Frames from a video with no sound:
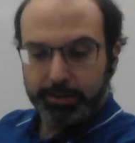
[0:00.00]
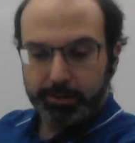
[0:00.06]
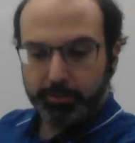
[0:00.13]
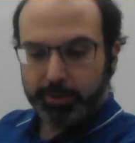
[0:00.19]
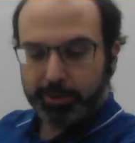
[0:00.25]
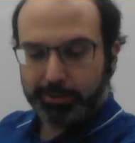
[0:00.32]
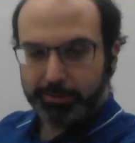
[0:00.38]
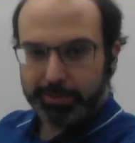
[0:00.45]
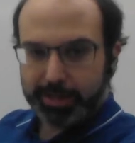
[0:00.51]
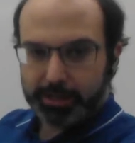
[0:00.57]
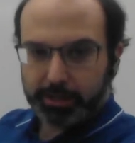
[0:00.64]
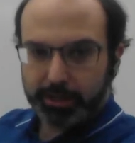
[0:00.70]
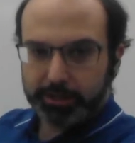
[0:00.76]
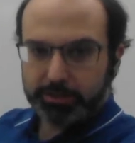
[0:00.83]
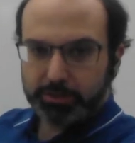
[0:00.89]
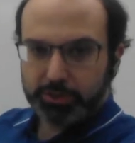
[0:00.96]
Welcome back,
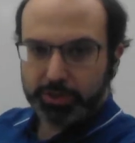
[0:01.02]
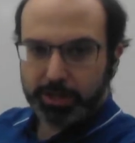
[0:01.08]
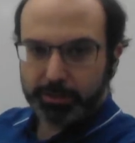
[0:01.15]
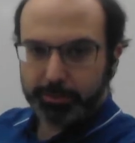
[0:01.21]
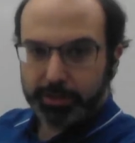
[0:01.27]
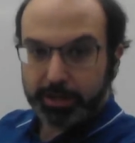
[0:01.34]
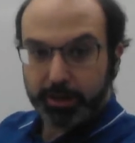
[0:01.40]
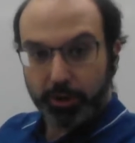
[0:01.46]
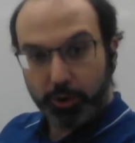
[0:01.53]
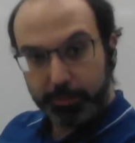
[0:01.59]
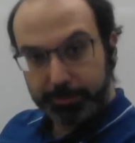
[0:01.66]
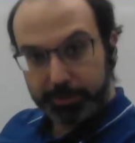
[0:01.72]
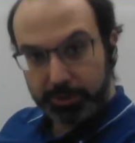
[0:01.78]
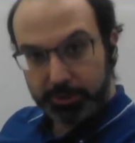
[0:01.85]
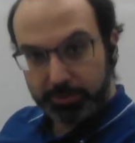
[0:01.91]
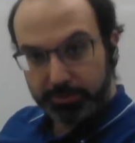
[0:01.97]
ladies and gentlemen. I
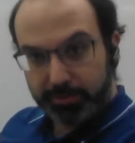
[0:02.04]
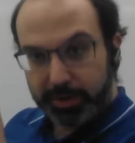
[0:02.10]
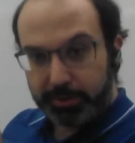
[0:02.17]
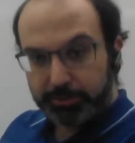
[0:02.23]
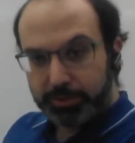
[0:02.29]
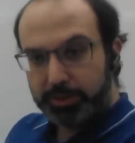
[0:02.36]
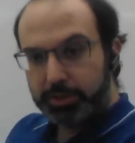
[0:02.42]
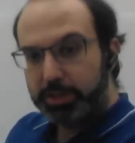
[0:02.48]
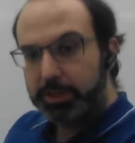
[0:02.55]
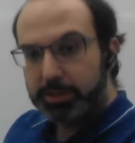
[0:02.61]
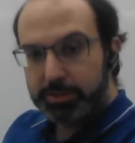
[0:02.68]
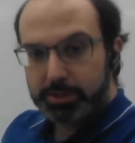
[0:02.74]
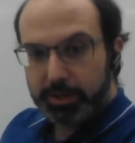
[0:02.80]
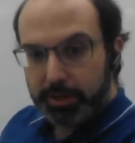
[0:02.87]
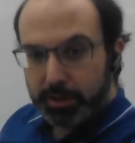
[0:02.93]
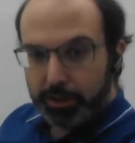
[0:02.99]
hope that you found things